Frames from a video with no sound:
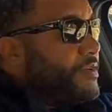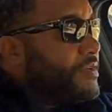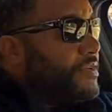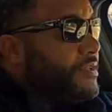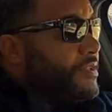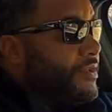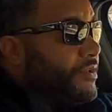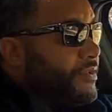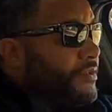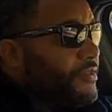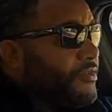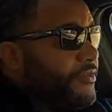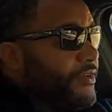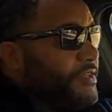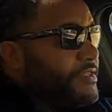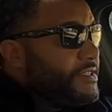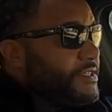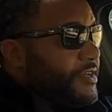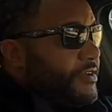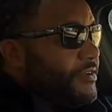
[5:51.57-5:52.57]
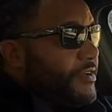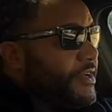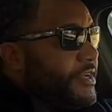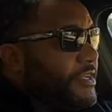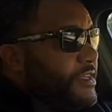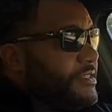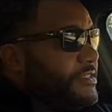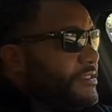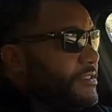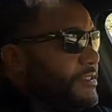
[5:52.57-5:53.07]
You know, the 3
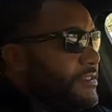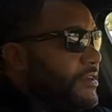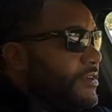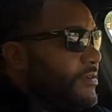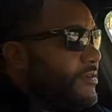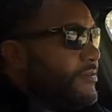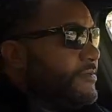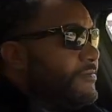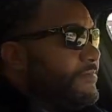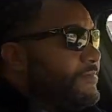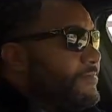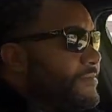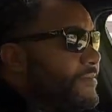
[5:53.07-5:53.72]
Series, you know,